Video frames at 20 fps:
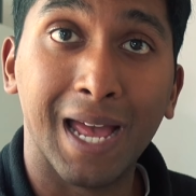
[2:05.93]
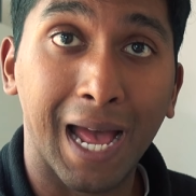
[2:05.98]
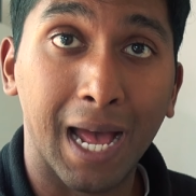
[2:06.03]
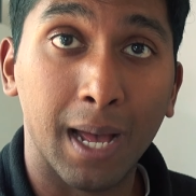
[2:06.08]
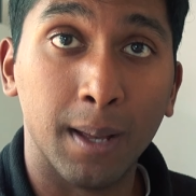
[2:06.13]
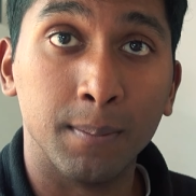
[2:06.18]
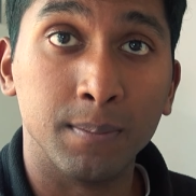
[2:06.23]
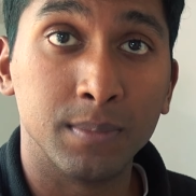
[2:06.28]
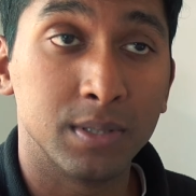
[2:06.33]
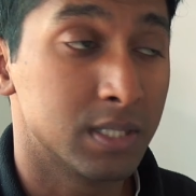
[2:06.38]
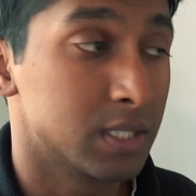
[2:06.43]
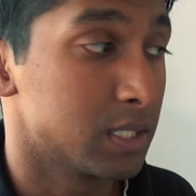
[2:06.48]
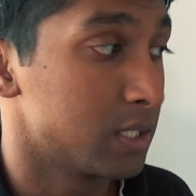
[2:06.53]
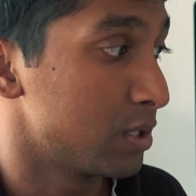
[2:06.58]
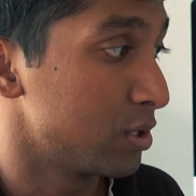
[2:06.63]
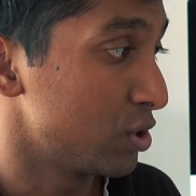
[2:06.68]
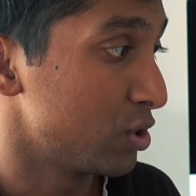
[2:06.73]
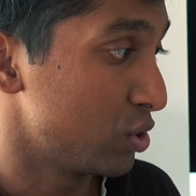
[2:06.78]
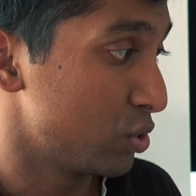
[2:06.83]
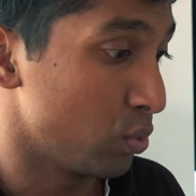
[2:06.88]
amps
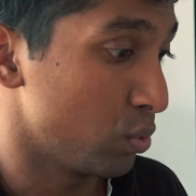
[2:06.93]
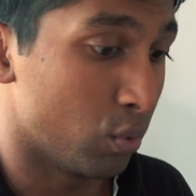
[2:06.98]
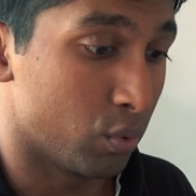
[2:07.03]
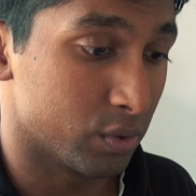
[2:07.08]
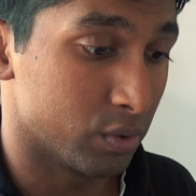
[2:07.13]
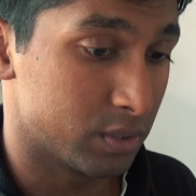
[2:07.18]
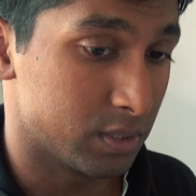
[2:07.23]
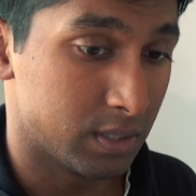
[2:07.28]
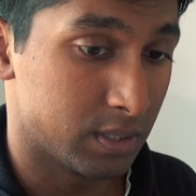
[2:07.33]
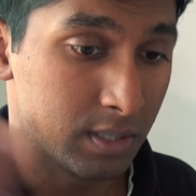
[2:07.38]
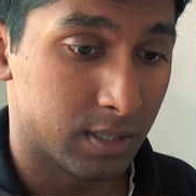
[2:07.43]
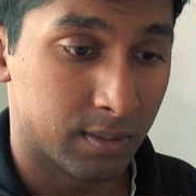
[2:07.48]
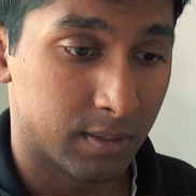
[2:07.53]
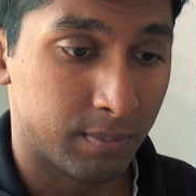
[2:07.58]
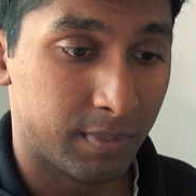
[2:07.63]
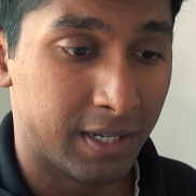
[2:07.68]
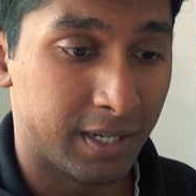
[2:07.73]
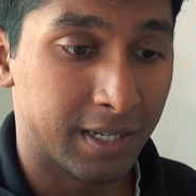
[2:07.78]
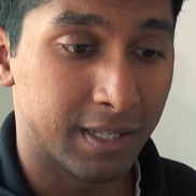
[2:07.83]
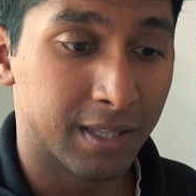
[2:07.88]
short,
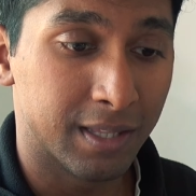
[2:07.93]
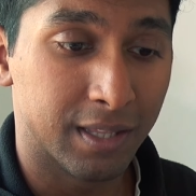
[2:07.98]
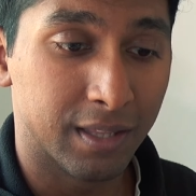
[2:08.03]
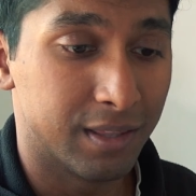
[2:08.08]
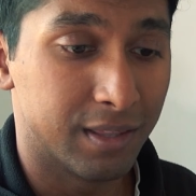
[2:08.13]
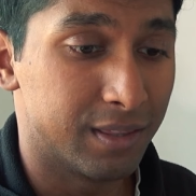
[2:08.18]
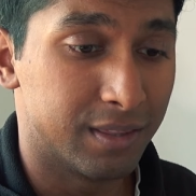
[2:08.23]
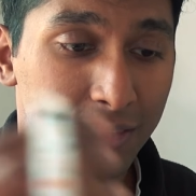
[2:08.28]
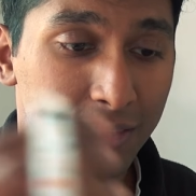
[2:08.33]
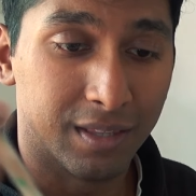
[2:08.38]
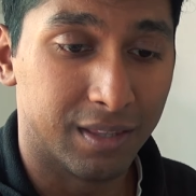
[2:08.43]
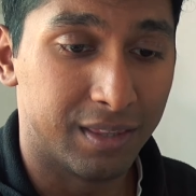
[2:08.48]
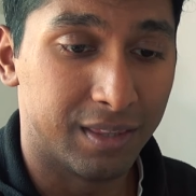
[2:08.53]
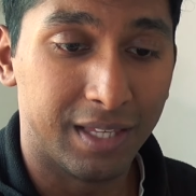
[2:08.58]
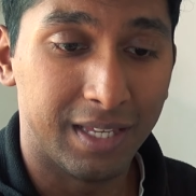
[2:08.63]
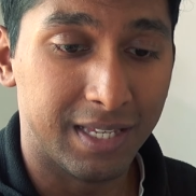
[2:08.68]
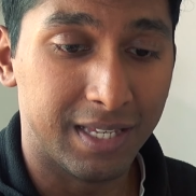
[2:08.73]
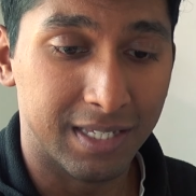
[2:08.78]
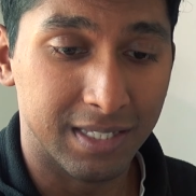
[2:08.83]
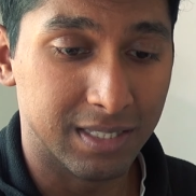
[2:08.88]
meaning that
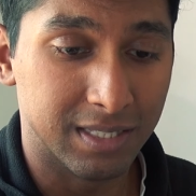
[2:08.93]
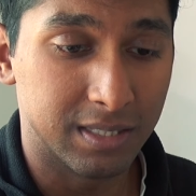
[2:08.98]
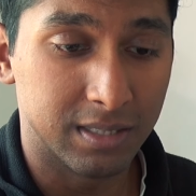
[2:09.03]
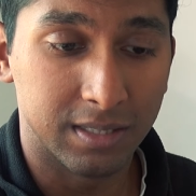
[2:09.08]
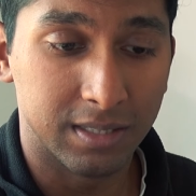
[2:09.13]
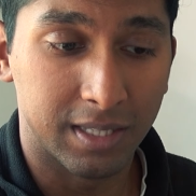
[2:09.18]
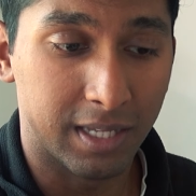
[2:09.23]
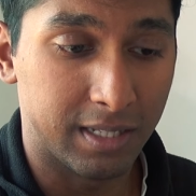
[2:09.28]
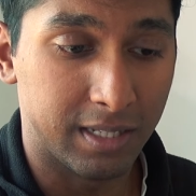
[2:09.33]
these,